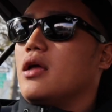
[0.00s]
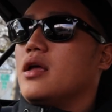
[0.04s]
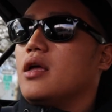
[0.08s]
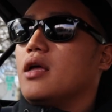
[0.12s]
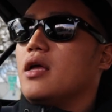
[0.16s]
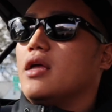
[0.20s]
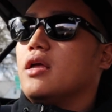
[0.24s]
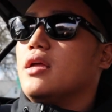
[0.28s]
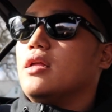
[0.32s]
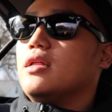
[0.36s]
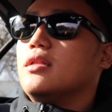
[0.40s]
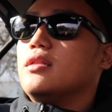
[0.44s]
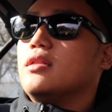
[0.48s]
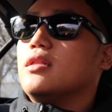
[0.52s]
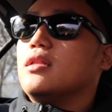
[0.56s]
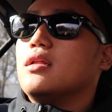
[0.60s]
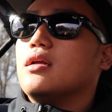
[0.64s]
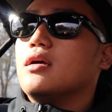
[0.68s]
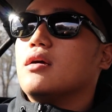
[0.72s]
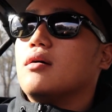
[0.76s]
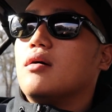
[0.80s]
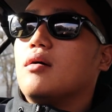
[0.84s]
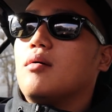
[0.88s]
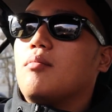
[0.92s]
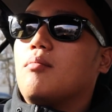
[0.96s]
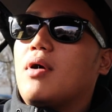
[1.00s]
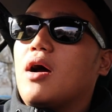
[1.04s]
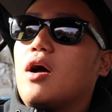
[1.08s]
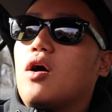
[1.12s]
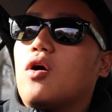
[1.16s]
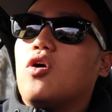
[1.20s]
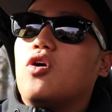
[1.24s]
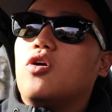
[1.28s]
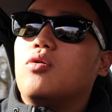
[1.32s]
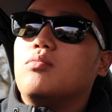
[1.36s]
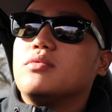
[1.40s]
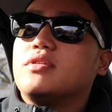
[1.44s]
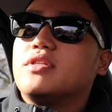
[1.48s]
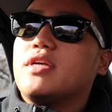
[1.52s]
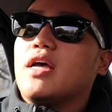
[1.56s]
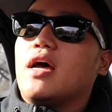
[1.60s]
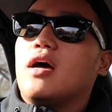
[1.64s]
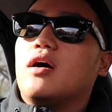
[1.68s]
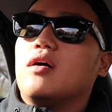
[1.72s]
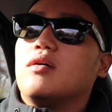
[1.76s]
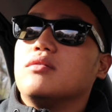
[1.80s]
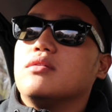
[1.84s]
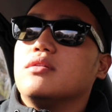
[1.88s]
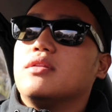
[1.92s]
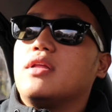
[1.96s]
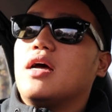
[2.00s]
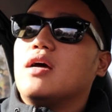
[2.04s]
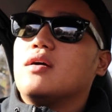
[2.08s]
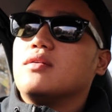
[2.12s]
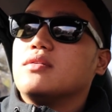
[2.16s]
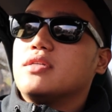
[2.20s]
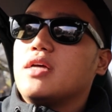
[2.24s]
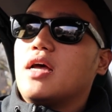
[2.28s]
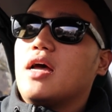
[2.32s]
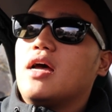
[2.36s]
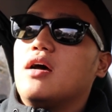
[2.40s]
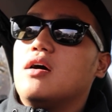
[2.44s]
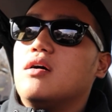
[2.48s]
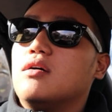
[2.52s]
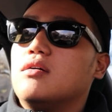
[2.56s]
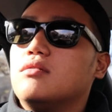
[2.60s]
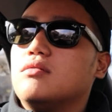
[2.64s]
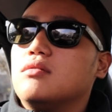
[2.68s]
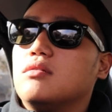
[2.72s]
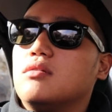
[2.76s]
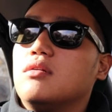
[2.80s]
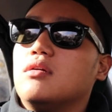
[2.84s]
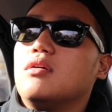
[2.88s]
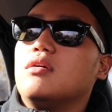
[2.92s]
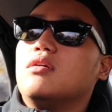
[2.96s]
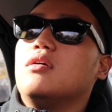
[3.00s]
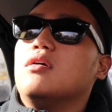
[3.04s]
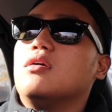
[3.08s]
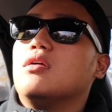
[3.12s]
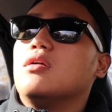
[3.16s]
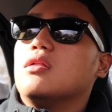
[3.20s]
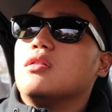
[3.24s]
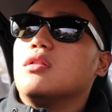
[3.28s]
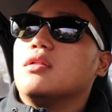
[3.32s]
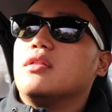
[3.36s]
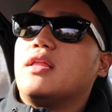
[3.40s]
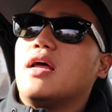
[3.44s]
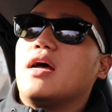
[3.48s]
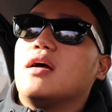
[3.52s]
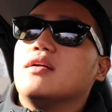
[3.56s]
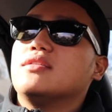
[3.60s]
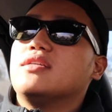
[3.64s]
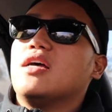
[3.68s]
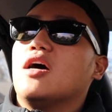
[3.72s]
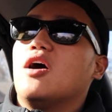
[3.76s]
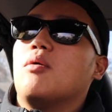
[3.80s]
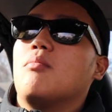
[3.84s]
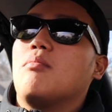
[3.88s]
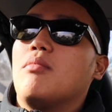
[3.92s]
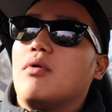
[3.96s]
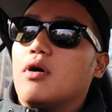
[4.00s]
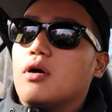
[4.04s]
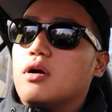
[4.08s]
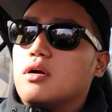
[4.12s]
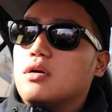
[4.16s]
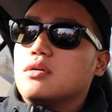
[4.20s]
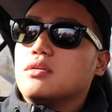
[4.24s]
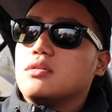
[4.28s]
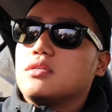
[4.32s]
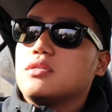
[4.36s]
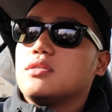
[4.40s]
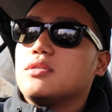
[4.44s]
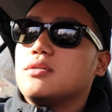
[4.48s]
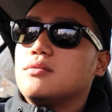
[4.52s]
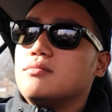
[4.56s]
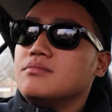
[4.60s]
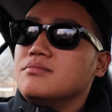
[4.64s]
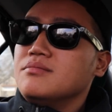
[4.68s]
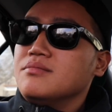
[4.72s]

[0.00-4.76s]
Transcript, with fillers: In my hometown, downtown, the downtown bars.